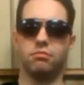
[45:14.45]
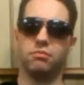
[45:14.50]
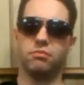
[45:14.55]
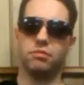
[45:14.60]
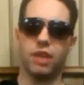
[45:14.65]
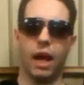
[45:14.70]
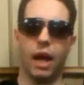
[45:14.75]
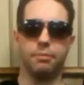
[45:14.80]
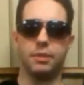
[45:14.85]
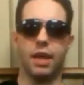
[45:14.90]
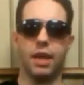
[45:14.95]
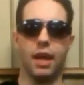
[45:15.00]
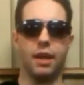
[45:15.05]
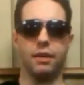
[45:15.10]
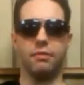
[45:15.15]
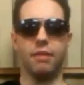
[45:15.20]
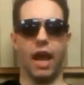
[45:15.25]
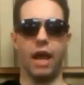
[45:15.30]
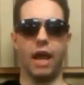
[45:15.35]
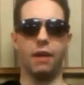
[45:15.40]
top
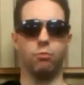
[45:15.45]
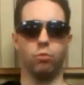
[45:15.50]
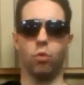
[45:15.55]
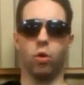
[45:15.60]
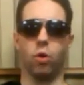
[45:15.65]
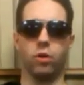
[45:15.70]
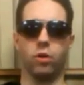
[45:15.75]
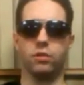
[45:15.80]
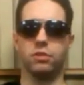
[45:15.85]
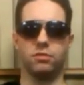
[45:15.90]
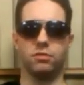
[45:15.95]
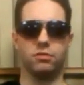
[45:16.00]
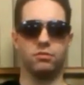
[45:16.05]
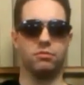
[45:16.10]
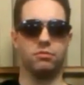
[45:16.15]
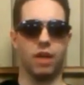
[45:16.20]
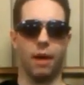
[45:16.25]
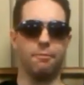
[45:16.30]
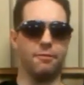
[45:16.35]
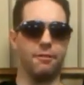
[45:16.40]
10, at worst,
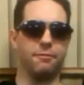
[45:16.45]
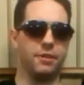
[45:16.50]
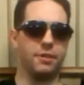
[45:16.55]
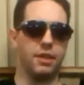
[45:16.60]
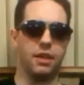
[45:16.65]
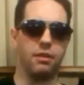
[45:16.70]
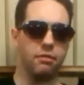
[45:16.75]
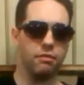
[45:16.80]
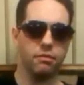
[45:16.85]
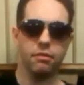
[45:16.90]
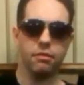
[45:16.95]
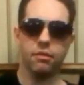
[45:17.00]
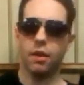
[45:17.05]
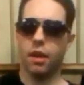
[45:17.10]
top 15.